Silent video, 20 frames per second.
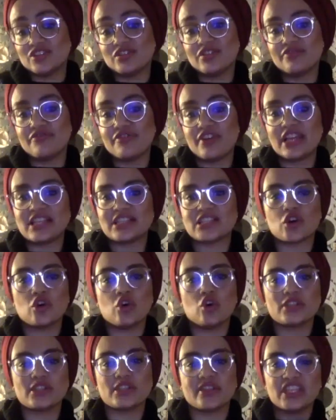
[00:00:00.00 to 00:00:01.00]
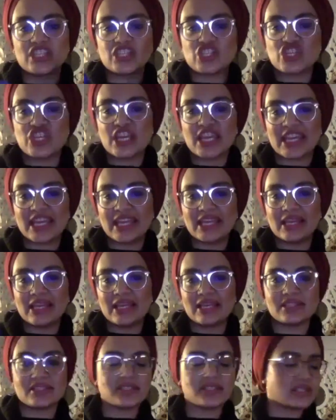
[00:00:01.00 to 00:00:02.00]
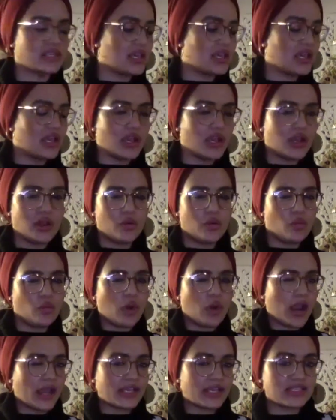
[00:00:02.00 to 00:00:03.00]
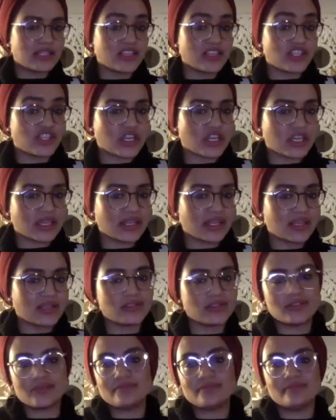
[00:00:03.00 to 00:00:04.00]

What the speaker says: Fraser calls it the chicken list. Why is it the chicken list?